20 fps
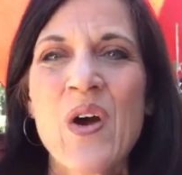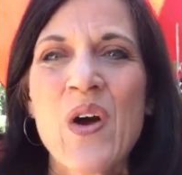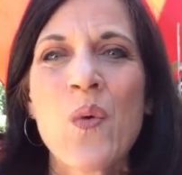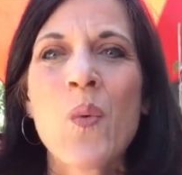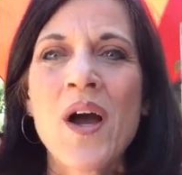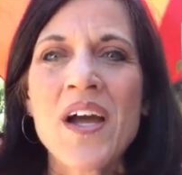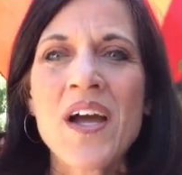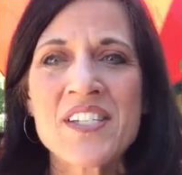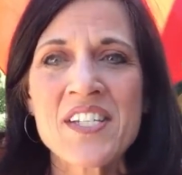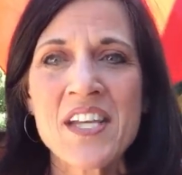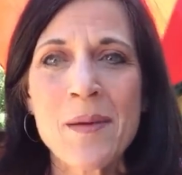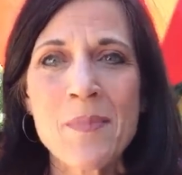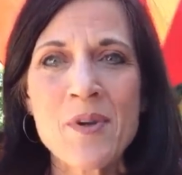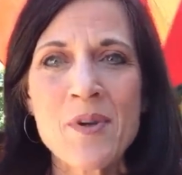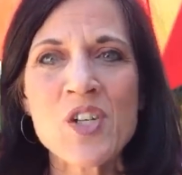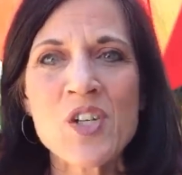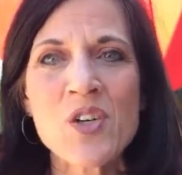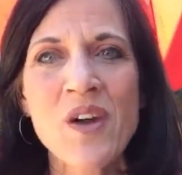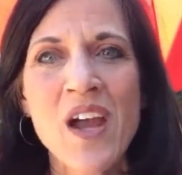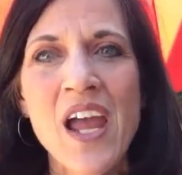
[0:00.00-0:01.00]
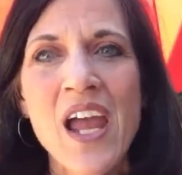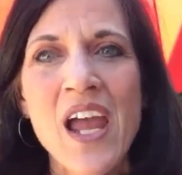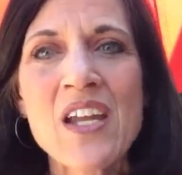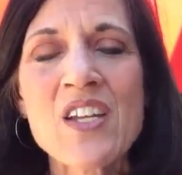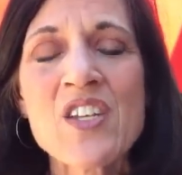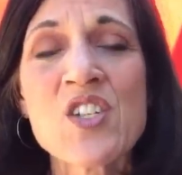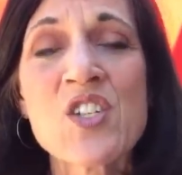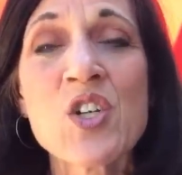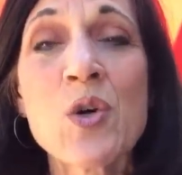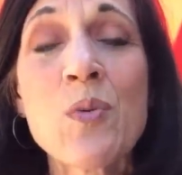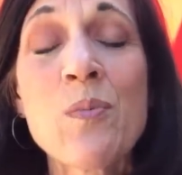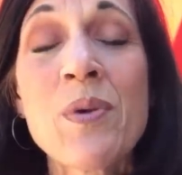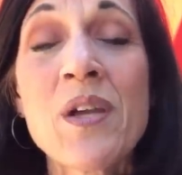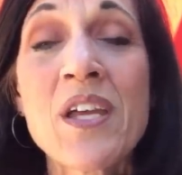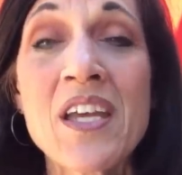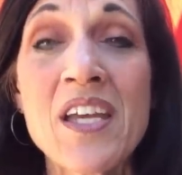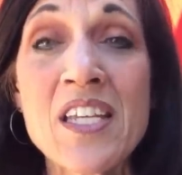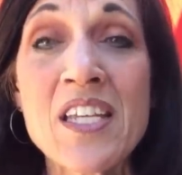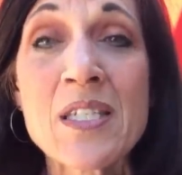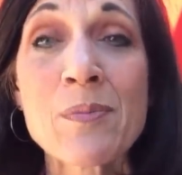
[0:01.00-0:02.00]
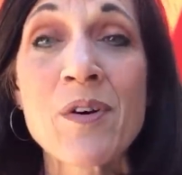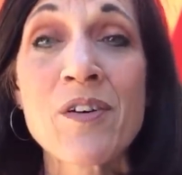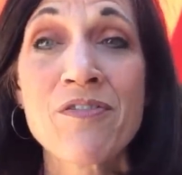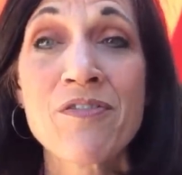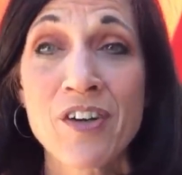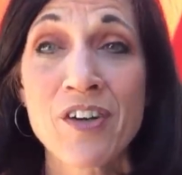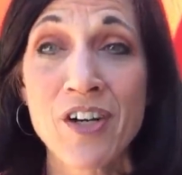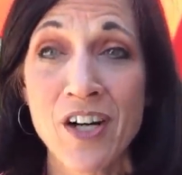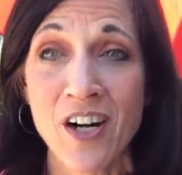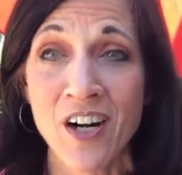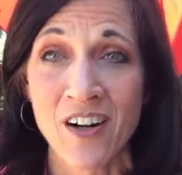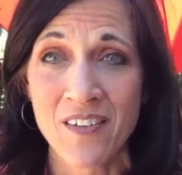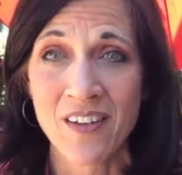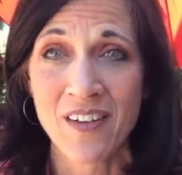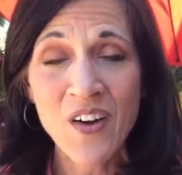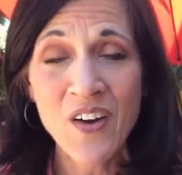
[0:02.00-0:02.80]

What temperature range do peas prefer?